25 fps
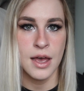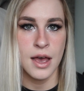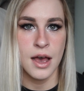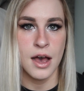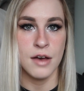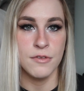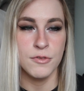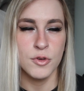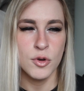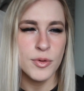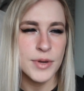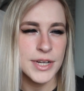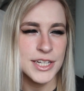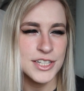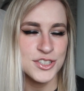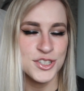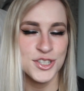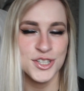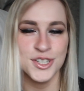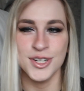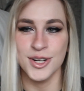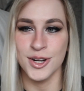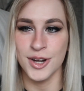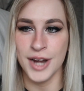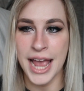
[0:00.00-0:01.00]
of
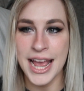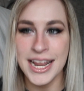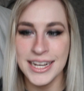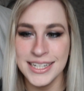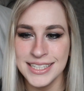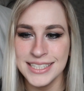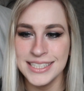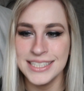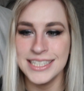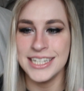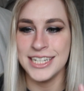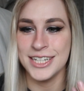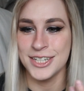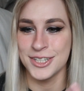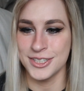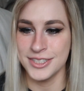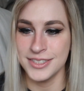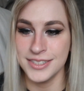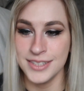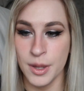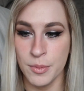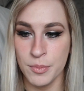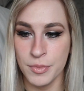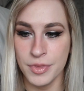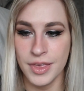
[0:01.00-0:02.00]
creature or entity or
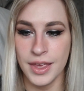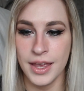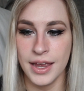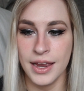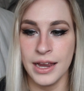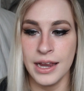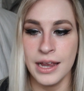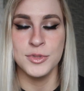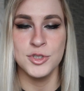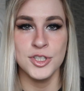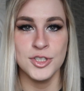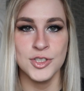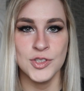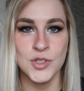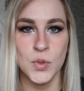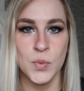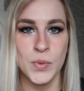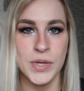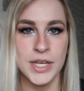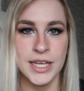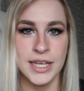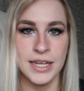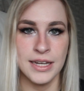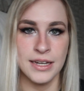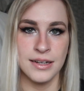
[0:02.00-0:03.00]
something, just so
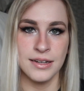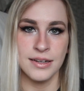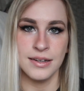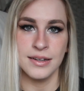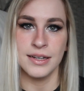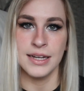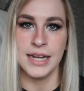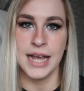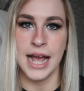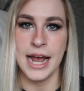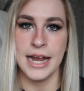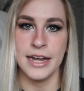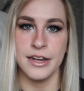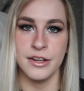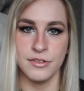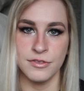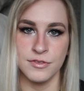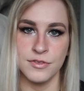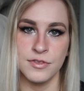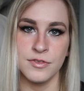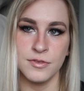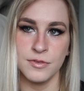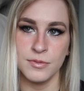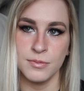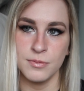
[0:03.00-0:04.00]
we can kind
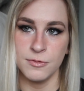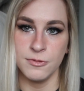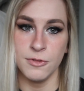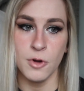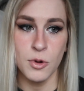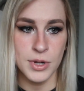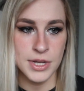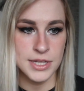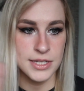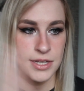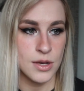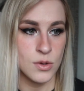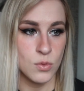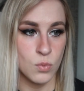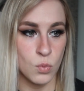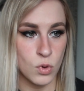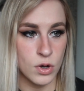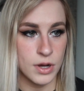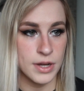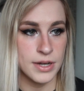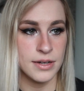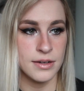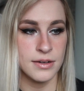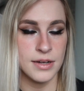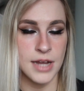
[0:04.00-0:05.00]
of focus on
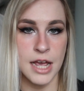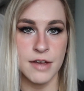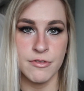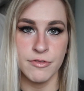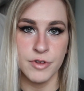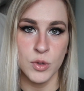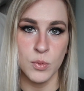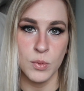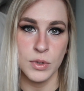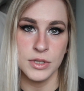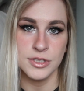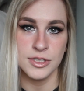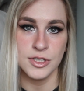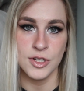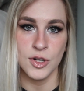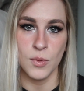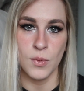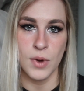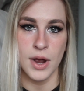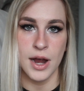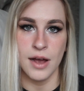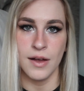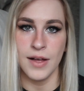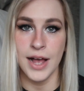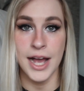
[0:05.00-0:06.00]
one every once in a while.